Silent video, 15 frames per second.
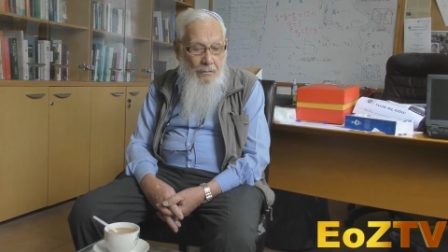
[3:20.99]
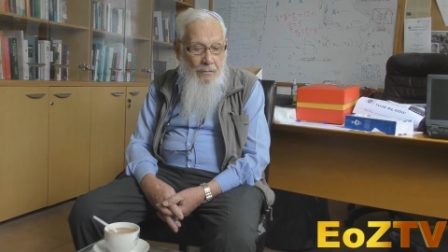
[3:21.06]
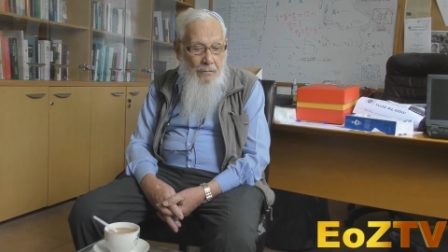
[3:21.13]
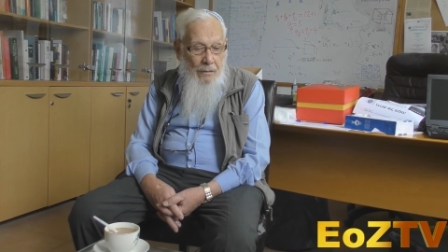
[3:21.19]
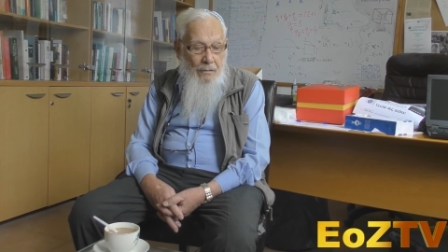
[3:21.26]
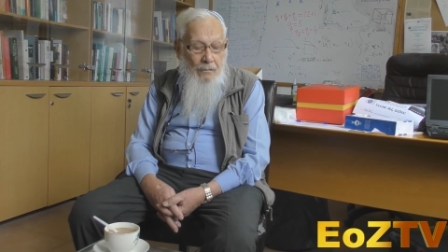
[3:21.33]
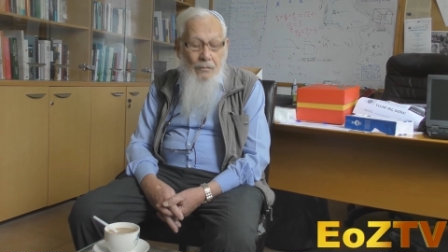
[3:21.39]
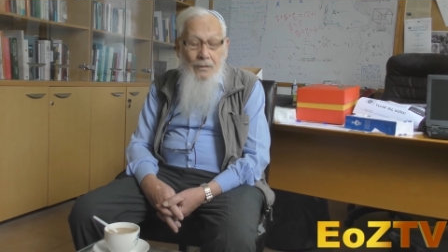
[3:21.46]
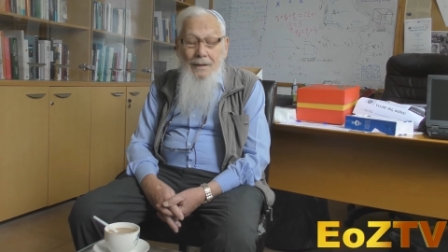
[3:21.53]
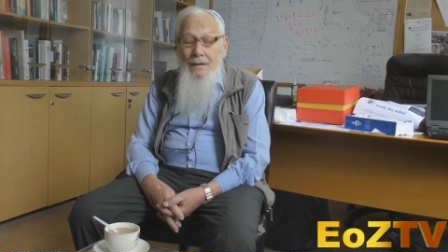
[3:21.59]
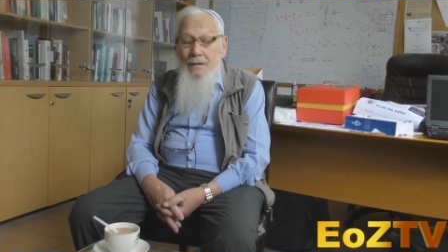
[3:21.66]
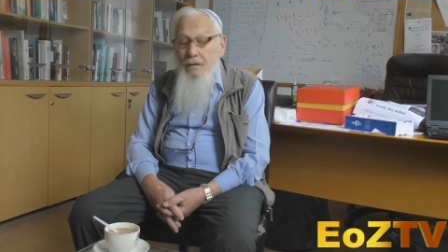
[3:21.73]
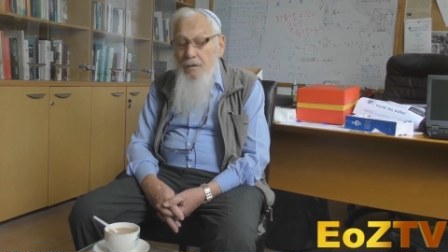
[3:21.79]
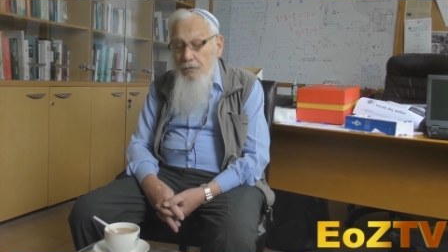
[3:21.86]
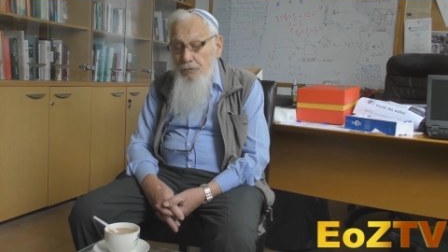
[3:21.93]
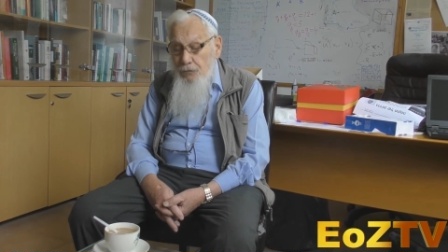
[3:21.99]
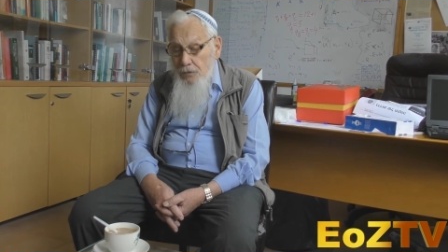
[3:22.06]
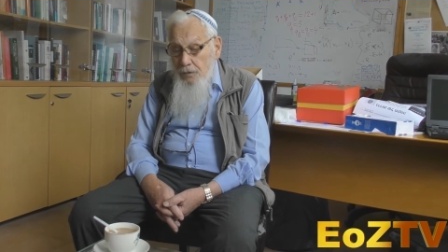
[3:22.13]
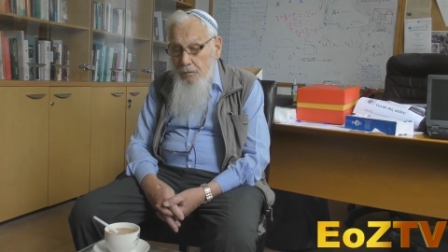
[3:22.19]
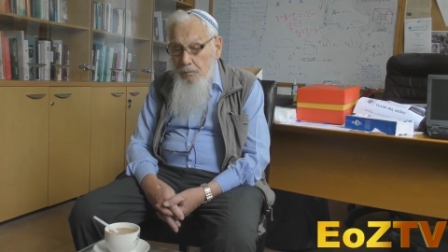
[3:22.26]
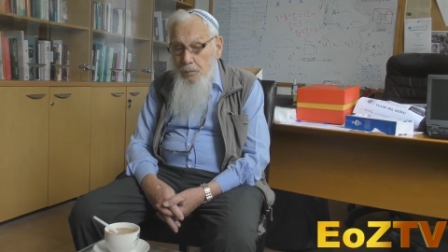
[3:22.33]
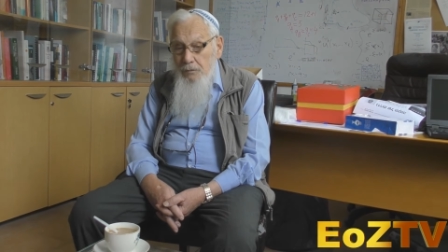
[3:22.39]
not only
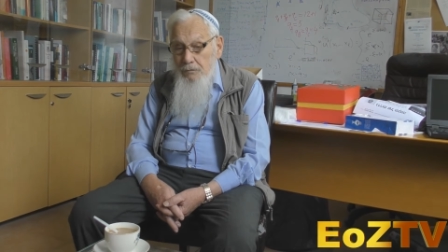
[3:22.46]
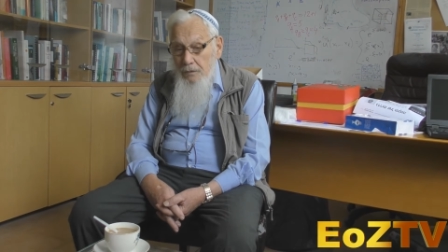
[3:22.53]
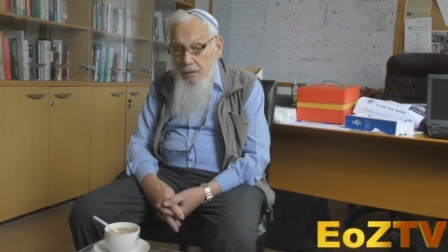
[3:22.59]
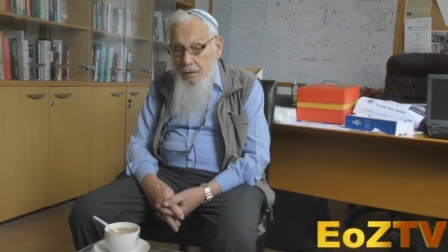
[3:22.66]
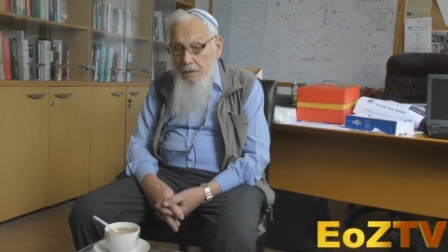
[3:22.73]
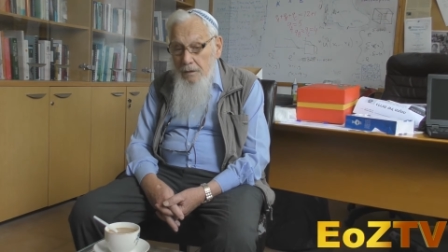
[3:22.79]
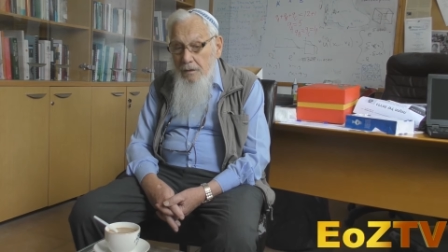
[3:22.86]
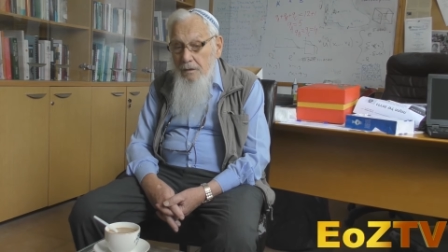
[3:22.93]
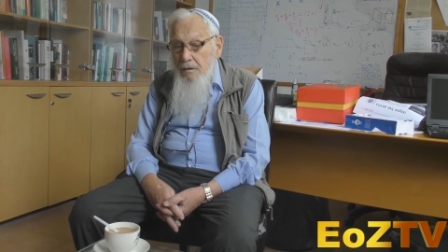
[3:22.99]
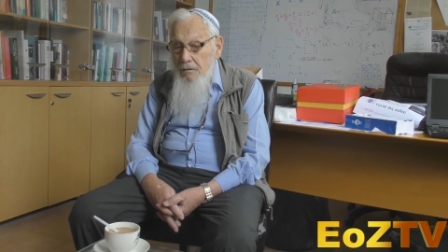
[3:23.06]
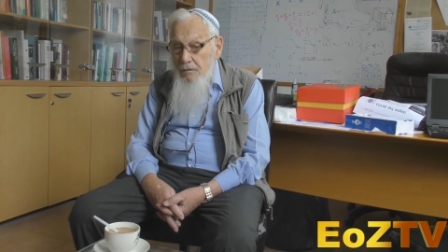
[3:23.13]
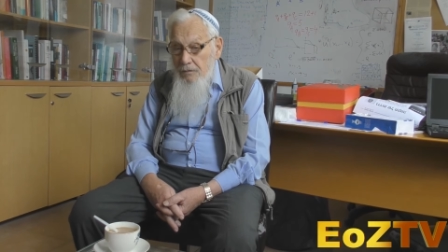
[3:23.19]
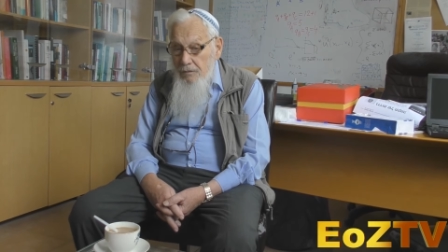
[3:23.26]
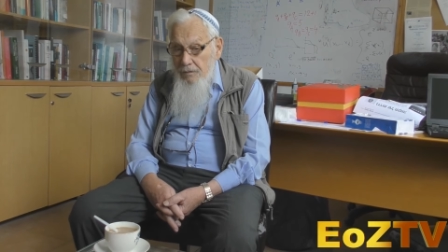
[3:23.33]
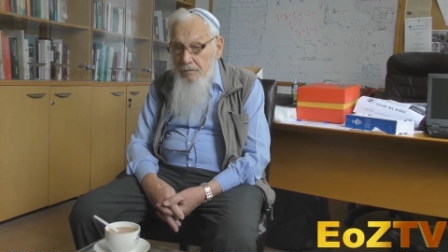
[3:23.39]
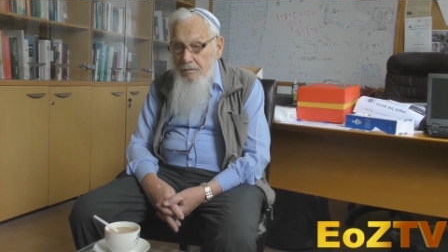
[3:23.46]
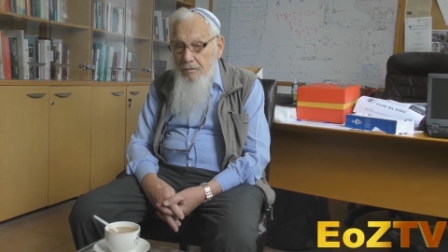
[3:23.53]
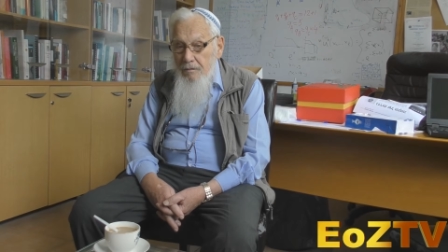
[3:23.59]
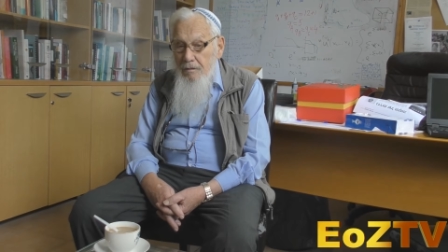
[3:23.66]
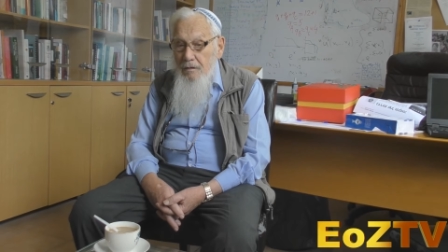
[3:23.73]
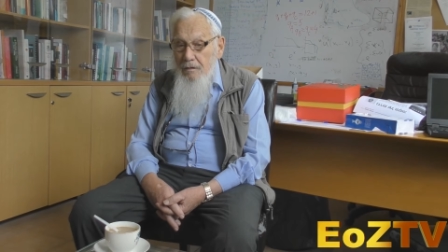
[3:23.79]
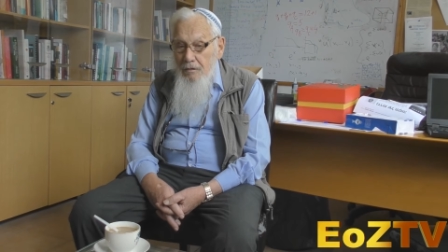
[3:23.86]
different but really
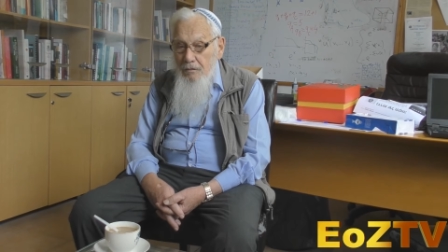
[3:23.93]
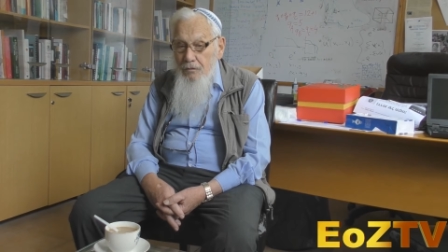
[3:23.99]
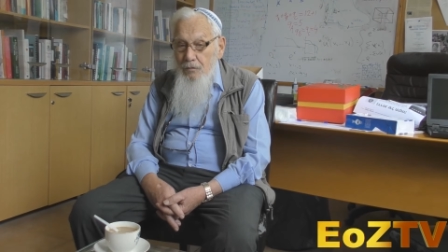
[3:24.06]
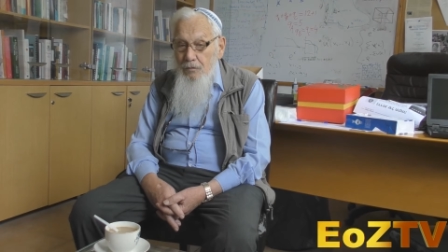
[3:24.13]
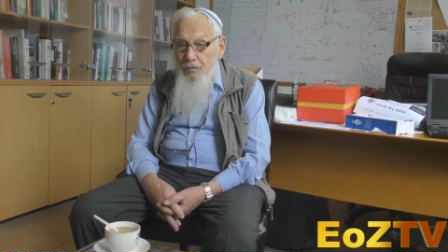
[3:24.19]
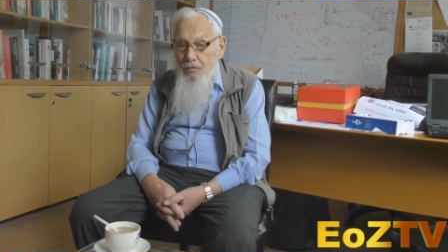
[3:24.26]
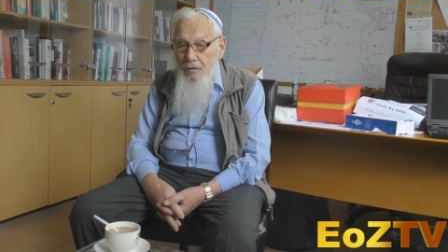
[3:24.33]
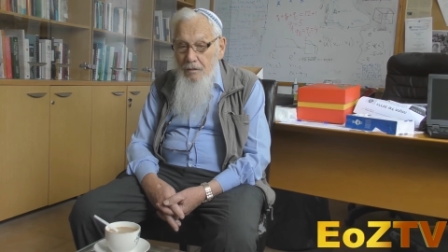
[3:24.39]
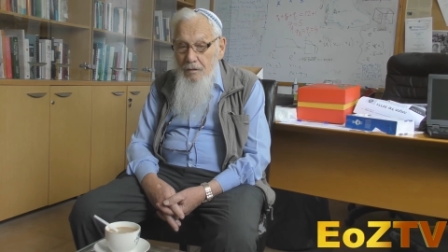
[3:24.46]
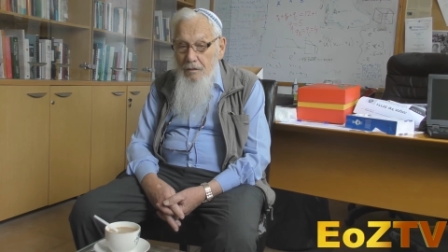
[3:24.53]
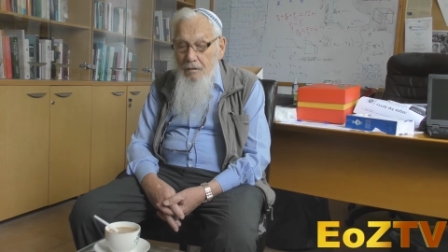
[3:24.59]
inconsistent, as you say.